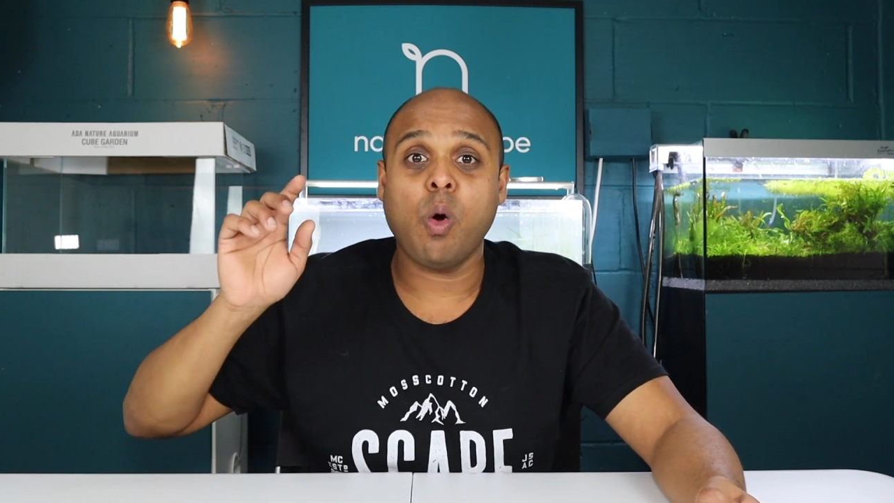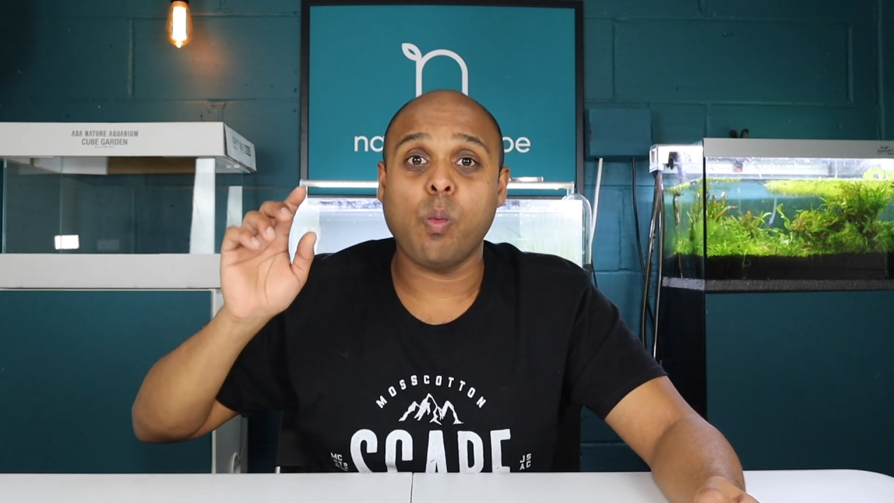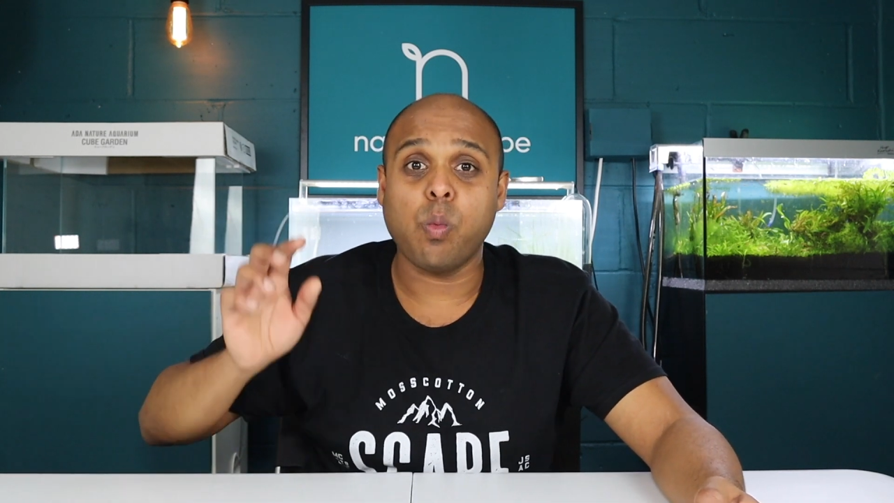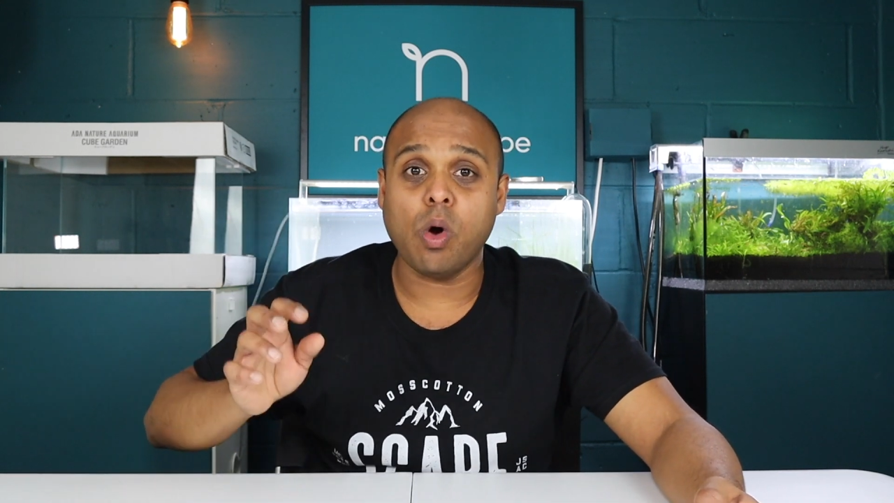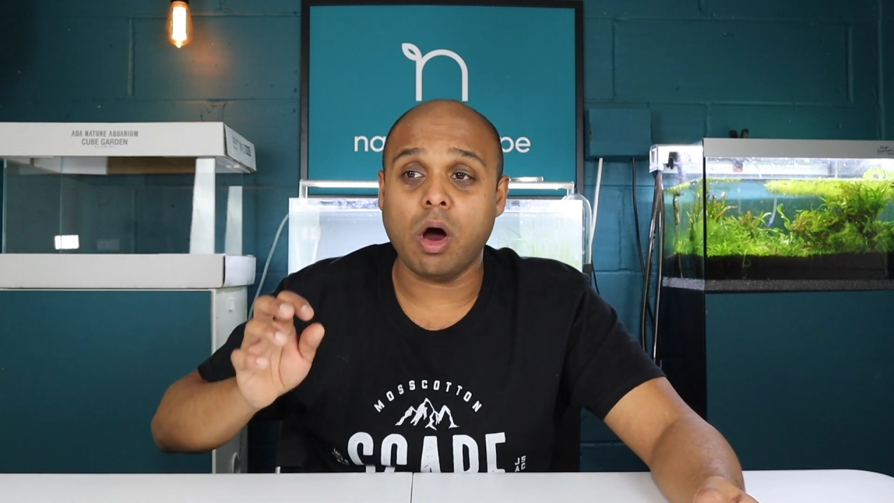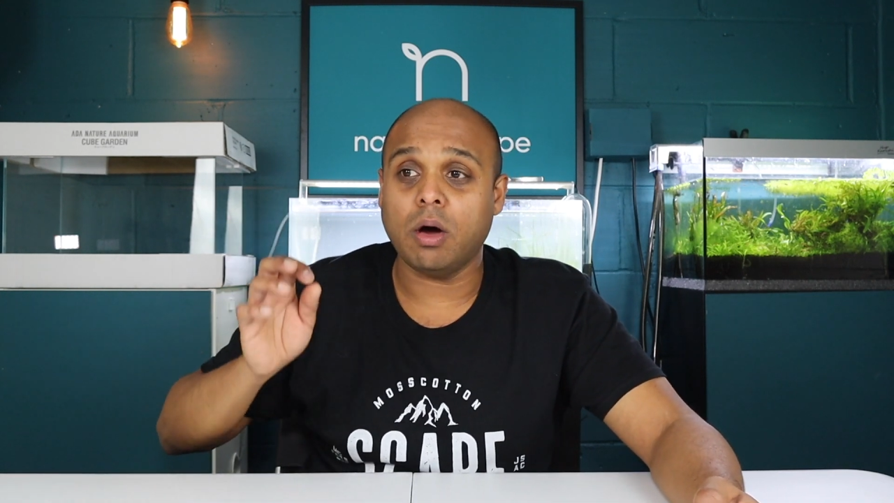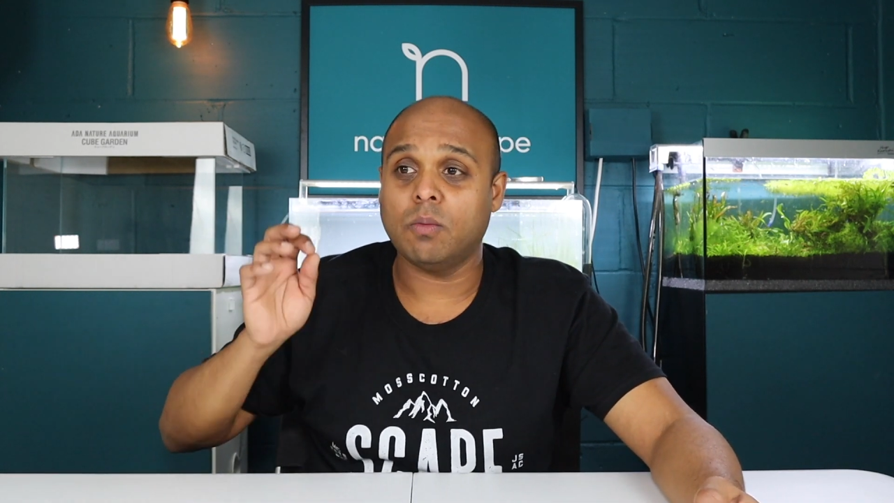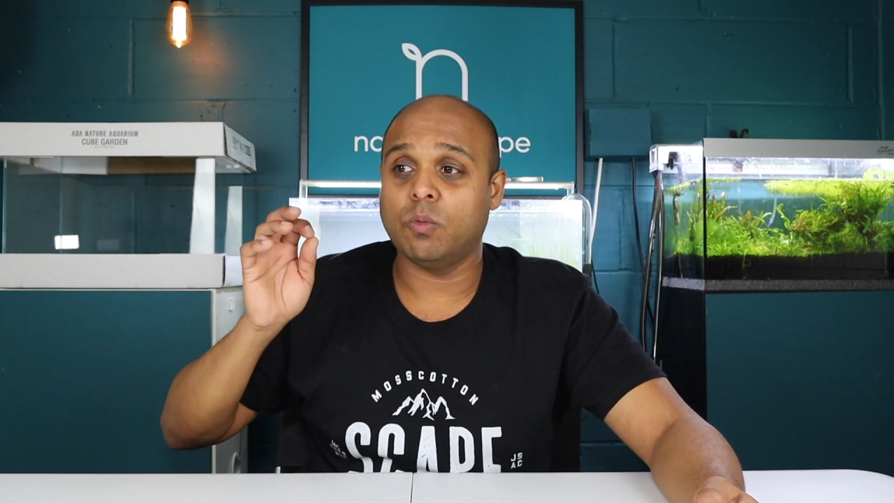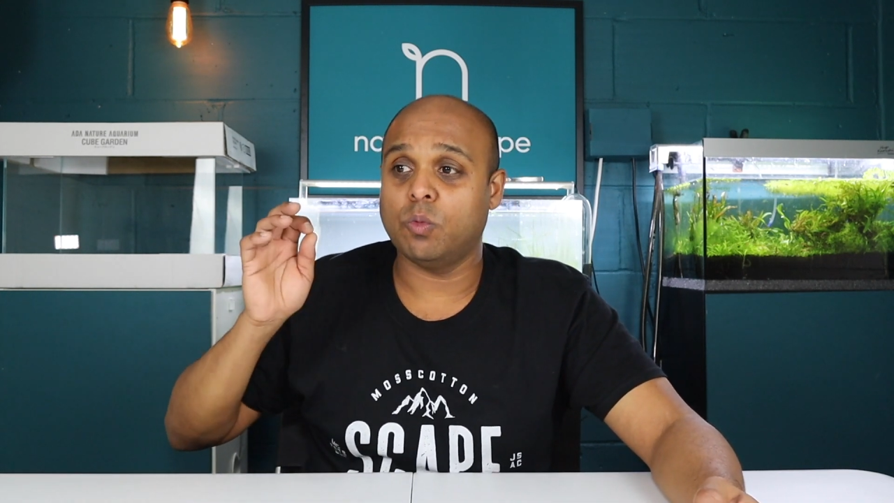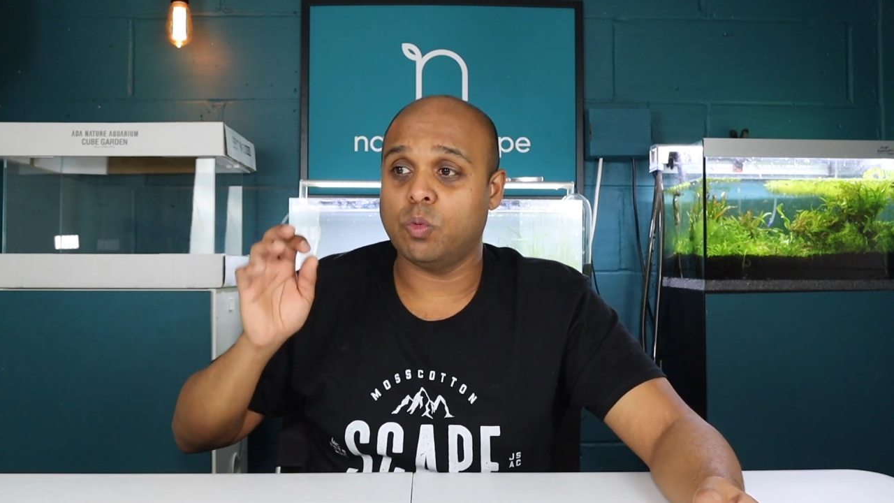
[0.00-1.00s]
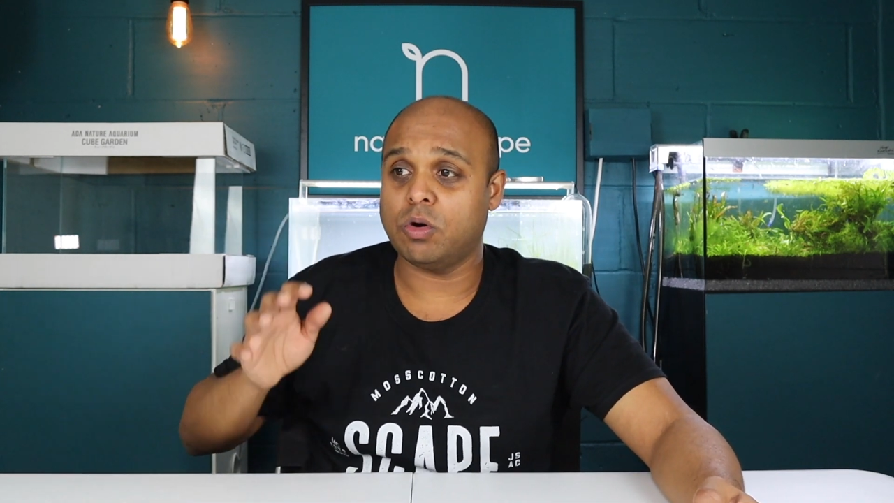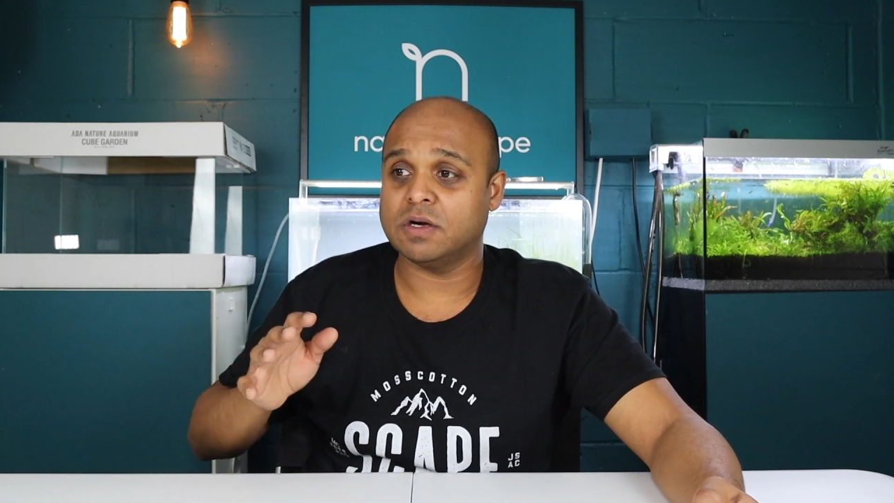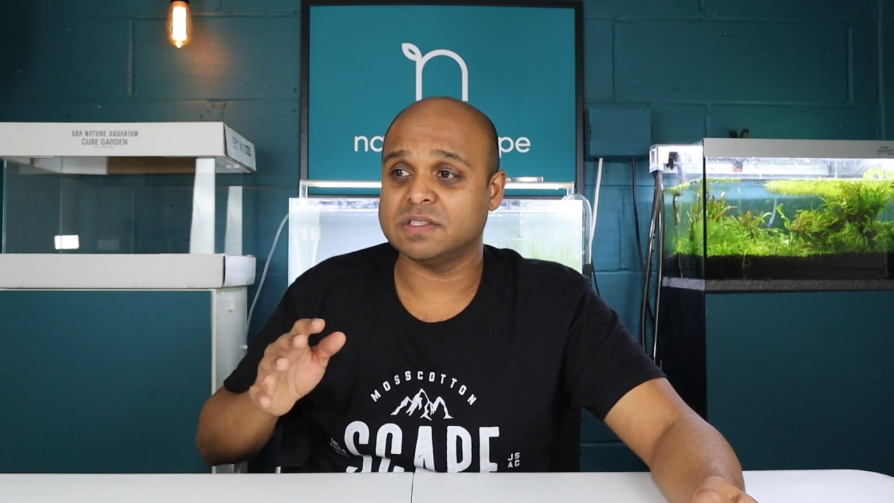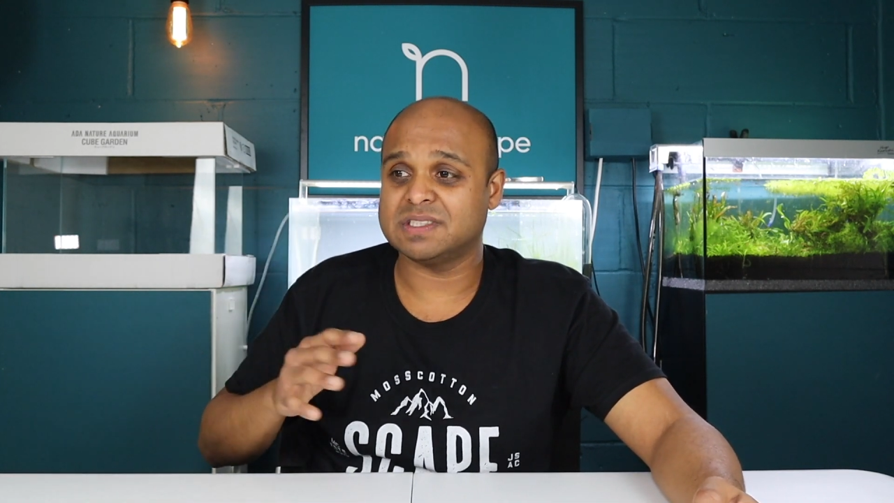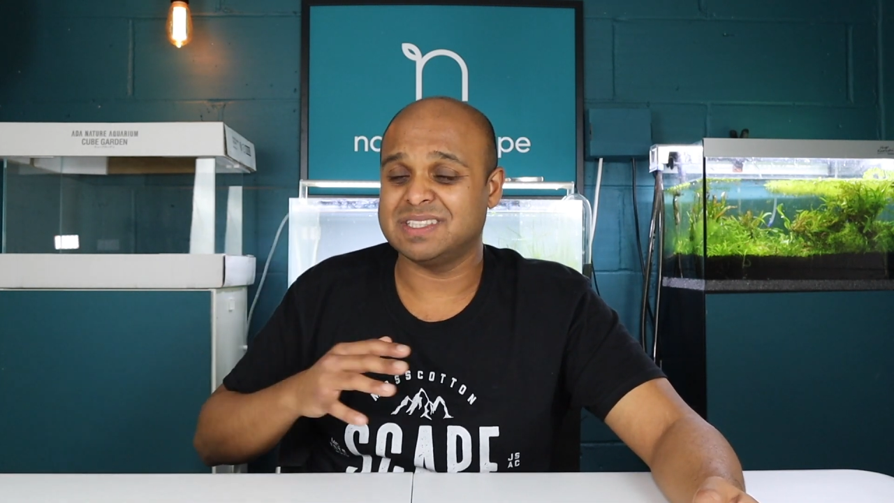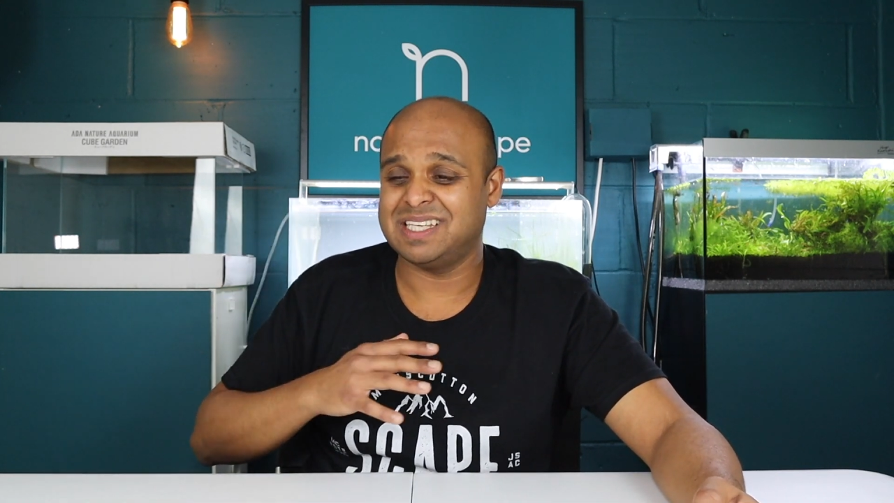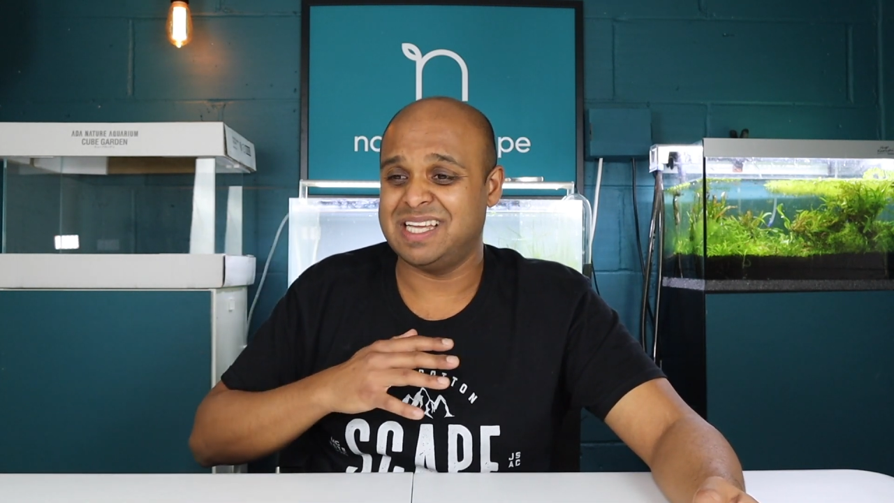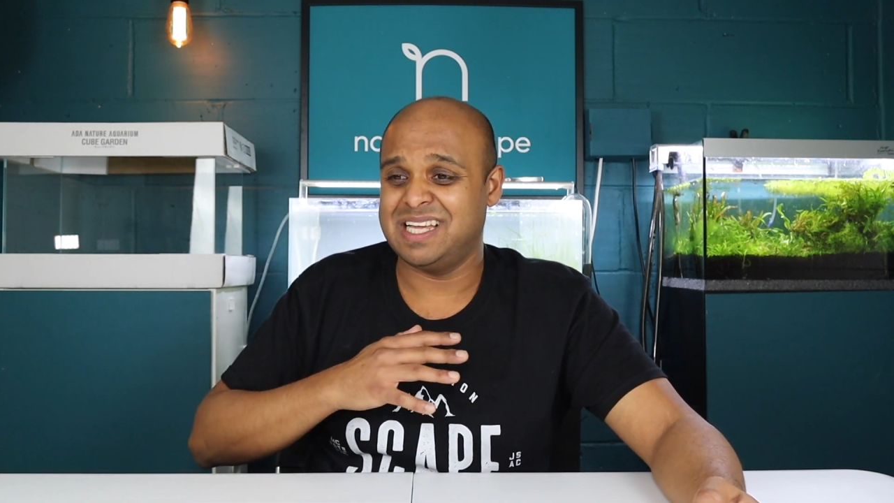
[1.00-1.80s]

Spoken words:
What was